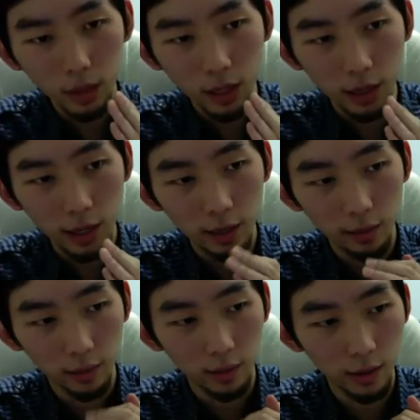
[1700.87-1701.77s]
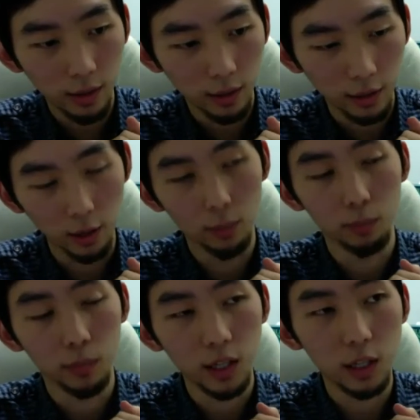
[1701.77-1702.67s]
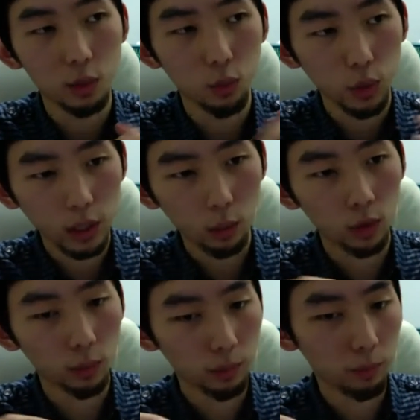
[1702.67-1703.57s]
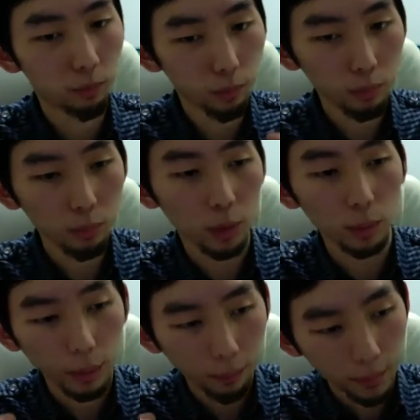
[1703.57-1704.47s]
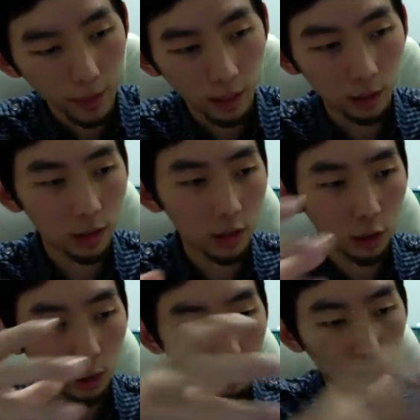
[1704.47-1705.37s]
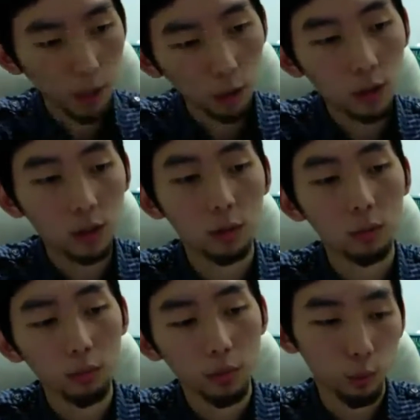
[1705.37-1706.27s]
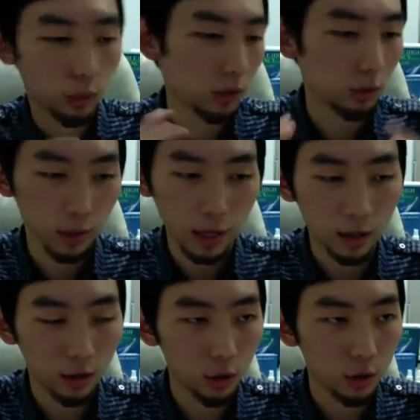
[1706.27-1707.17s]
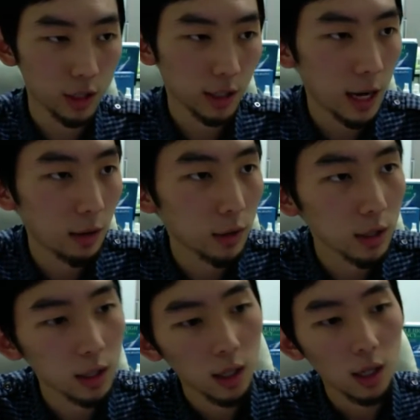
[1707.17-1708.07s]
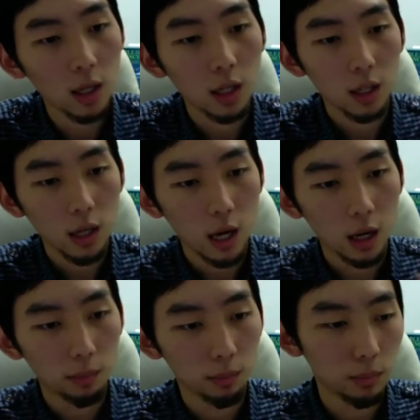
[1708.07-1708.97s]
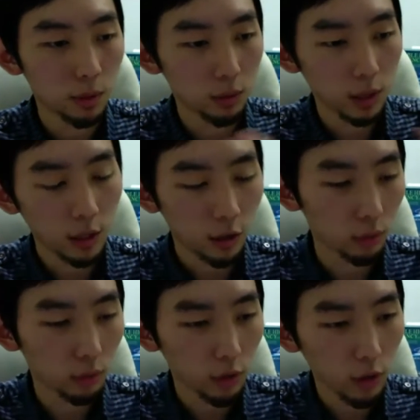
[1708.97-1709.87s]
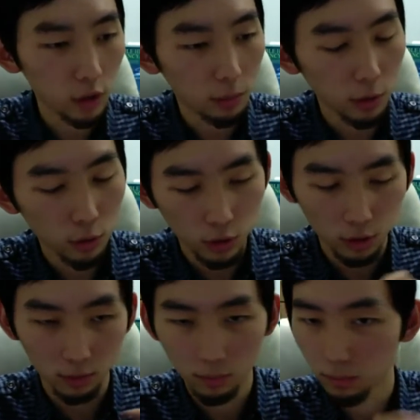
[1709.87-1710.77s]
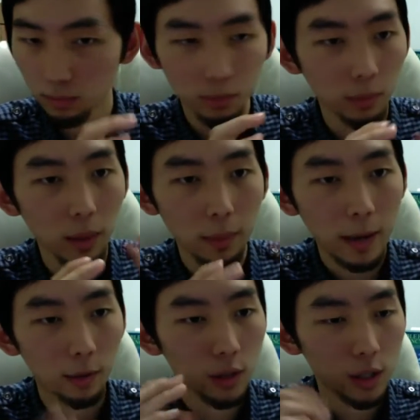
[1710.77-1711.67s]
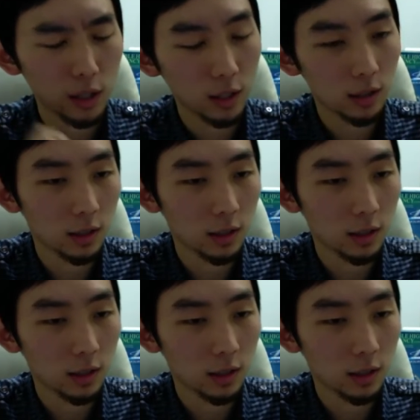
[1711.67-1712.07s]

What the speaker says: And then, since we will probably sell to you in bulk, you'll get your own discounts. You'll get your own contribution amounts.